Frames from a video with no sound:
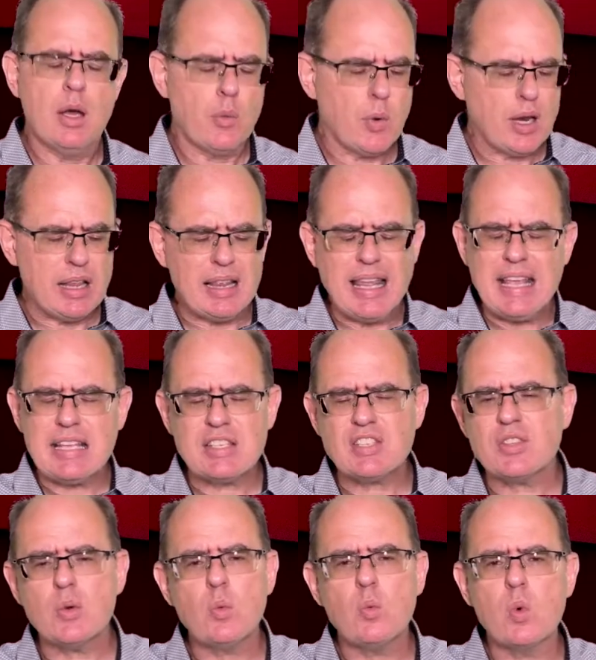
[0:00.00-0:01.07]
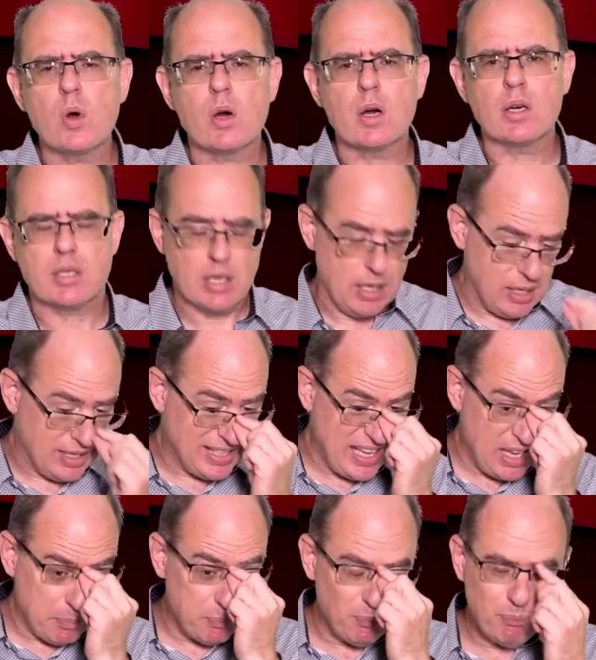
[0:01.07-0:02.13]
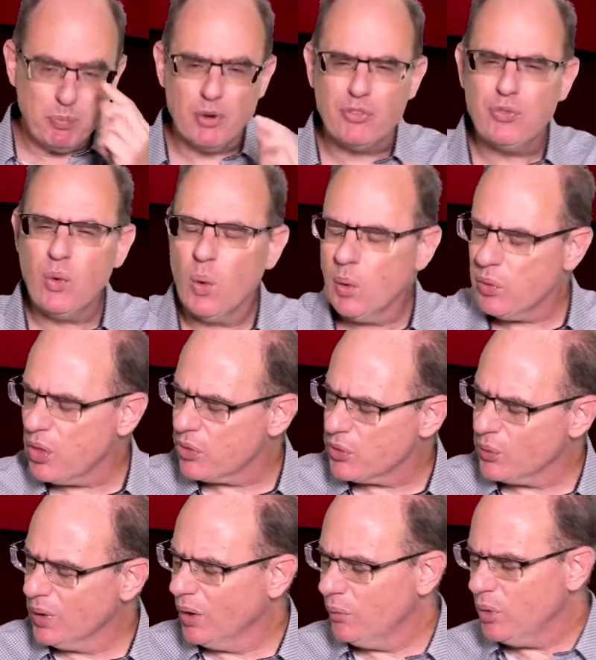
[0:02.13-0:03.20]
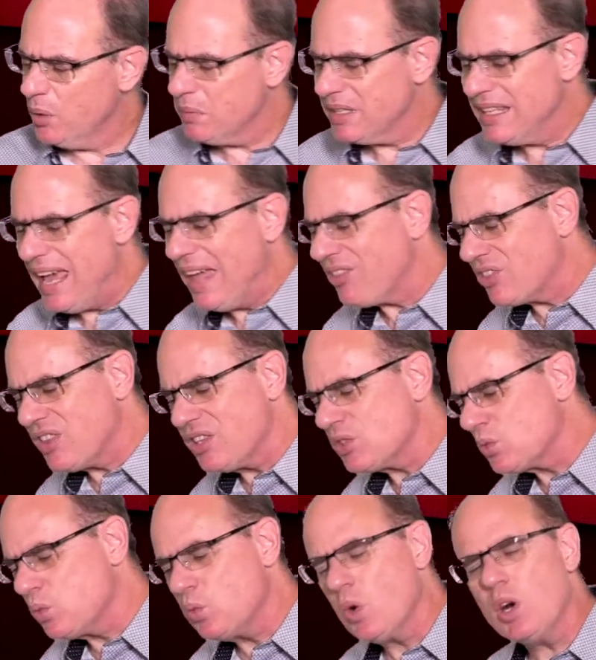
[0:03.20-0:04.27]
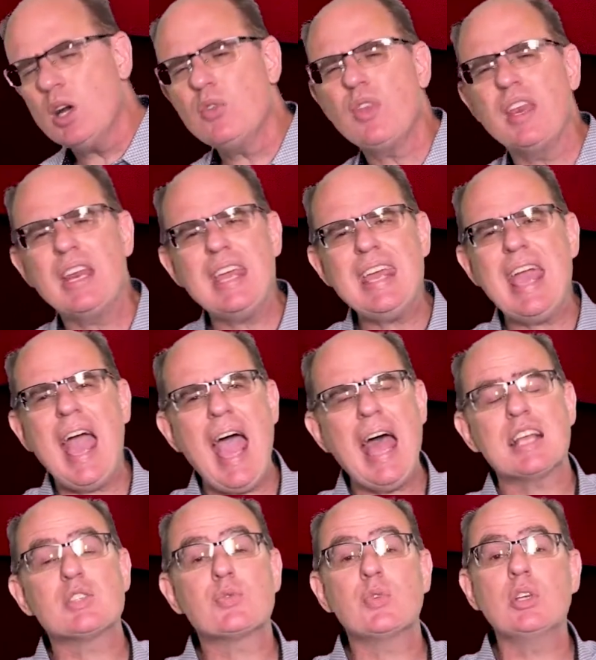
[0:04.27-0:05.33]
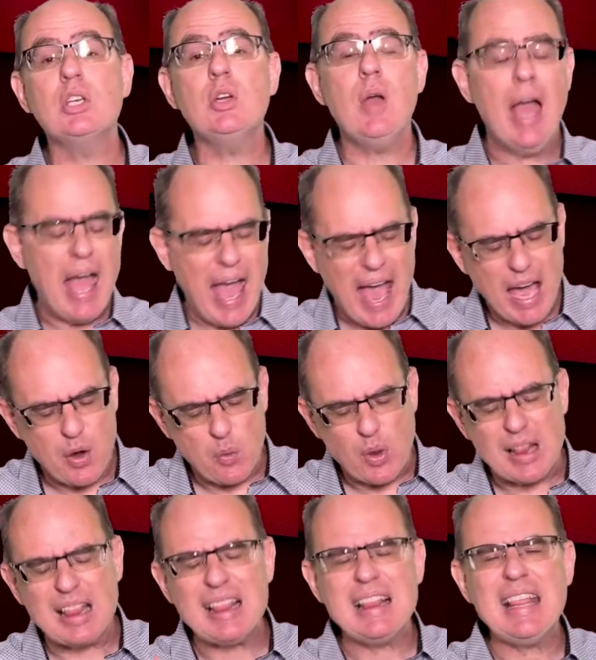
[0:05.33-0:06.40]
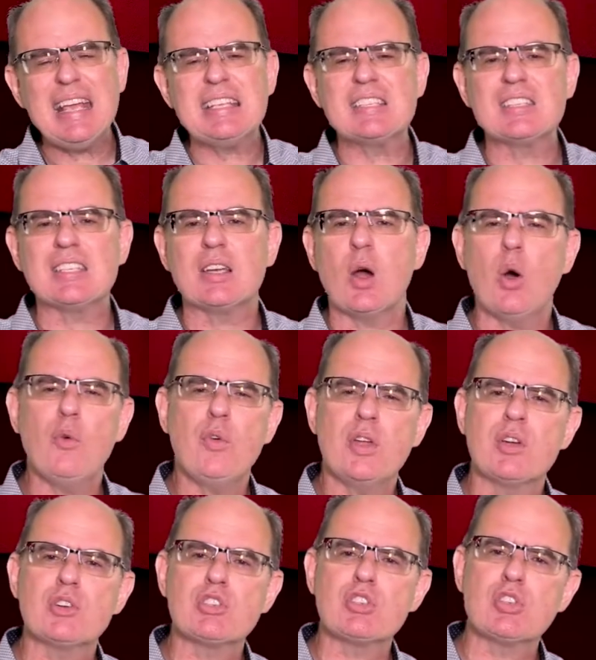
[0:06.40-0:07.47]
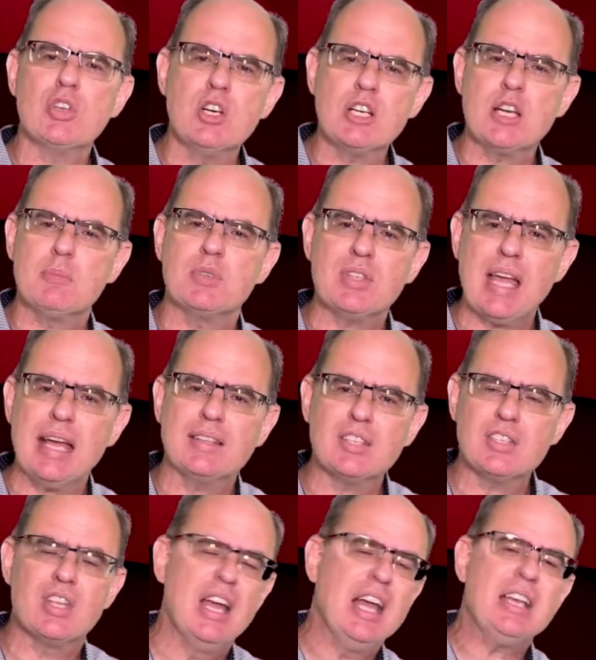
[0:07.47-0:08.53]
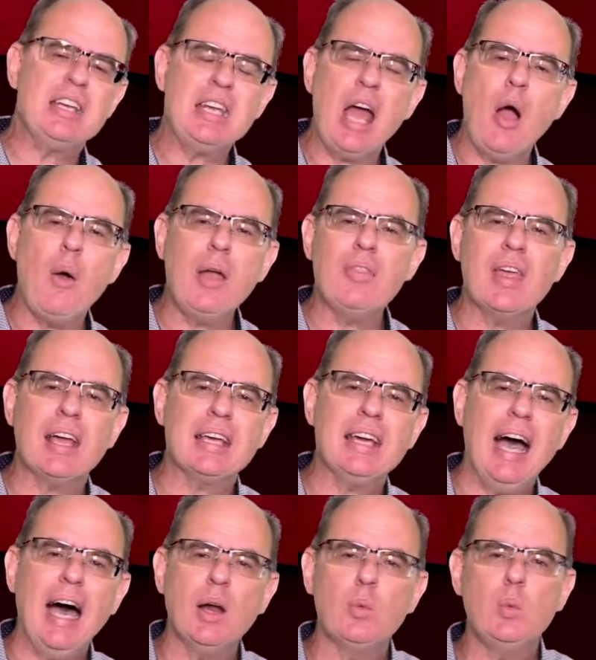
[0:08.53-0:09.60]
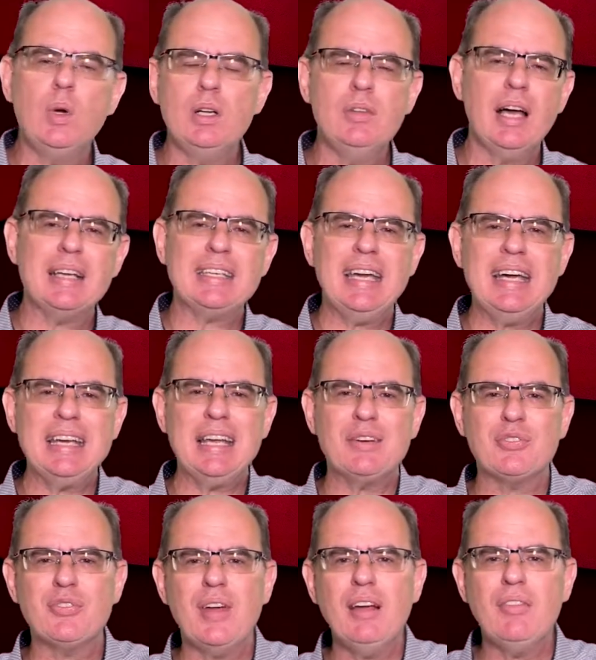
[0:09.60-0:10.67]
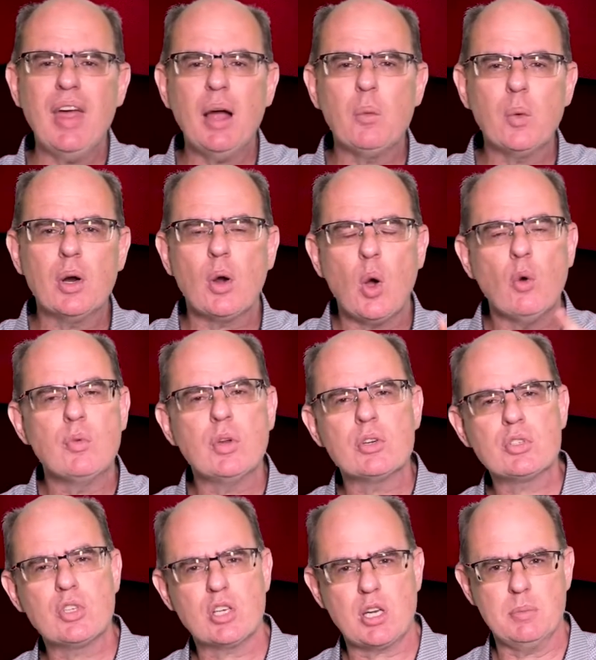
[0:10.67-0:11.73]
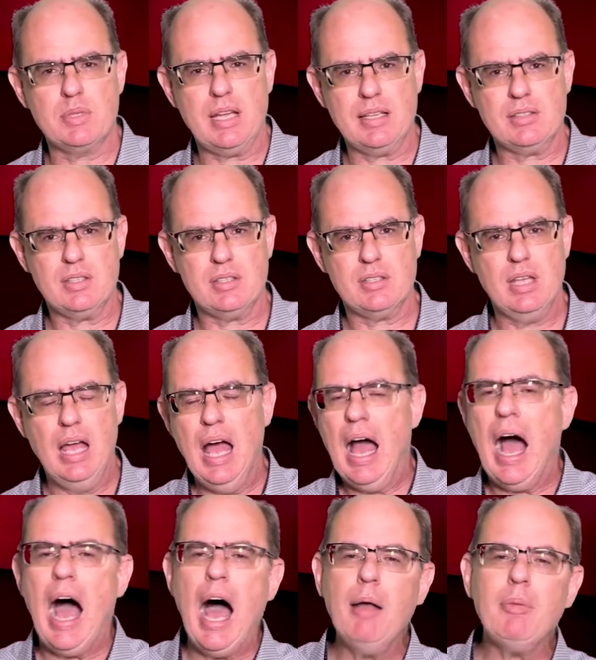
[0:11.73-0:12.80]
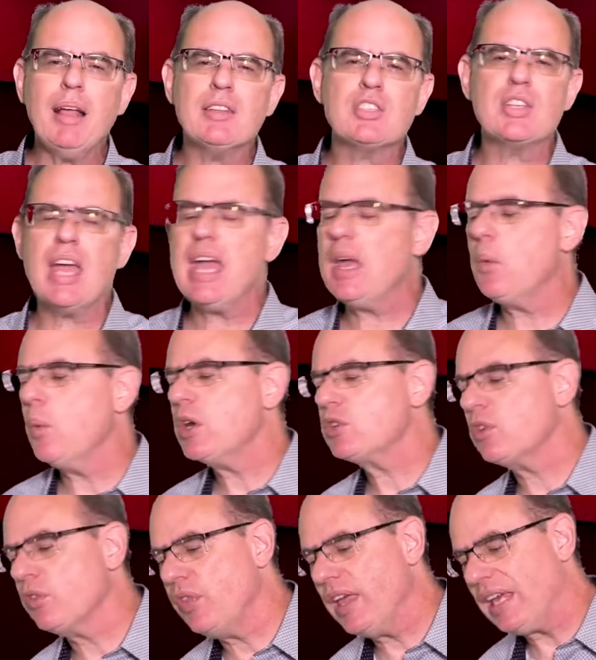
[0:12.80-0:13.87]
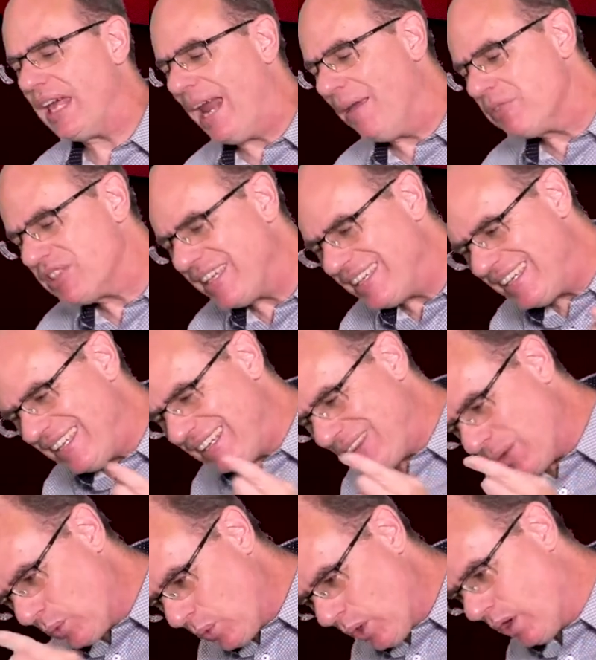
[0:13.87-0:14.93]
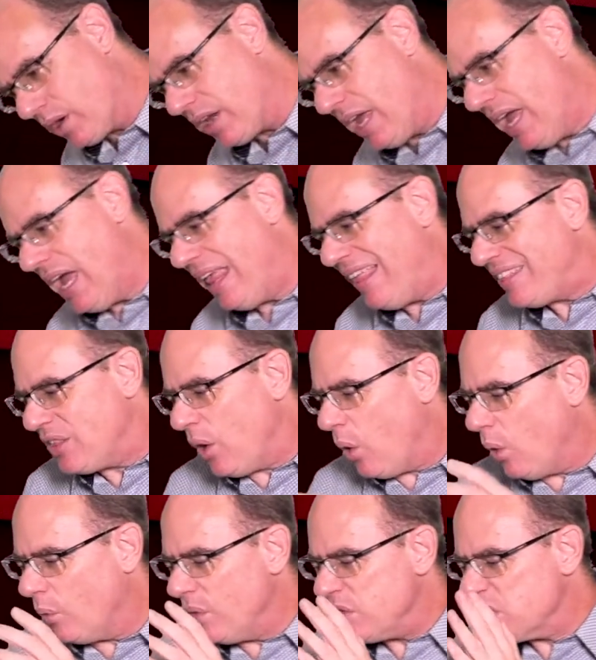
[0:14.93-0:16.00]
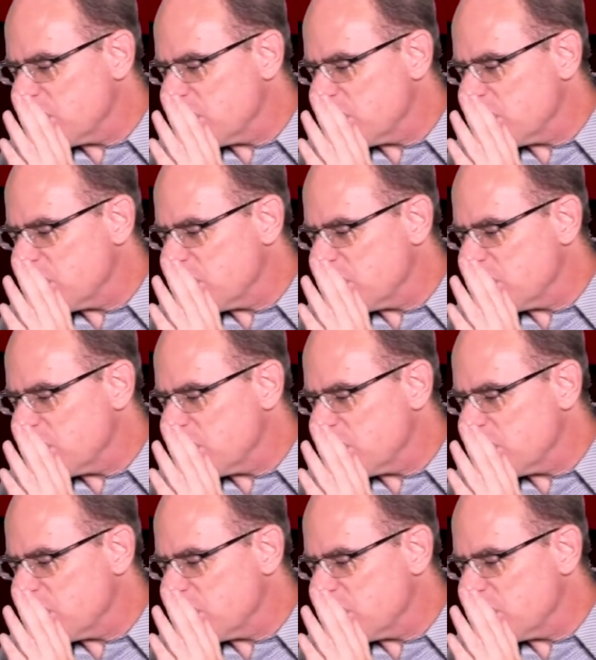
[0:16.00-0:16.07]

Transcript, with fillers: Release the Word. Get before the throne room, get this word that He has for you and release it over your circumstances, knowing that God will not, cannot fail that word over your circumstances. I'm not saying wishful thinking, I'm saying get in the word and that the Holy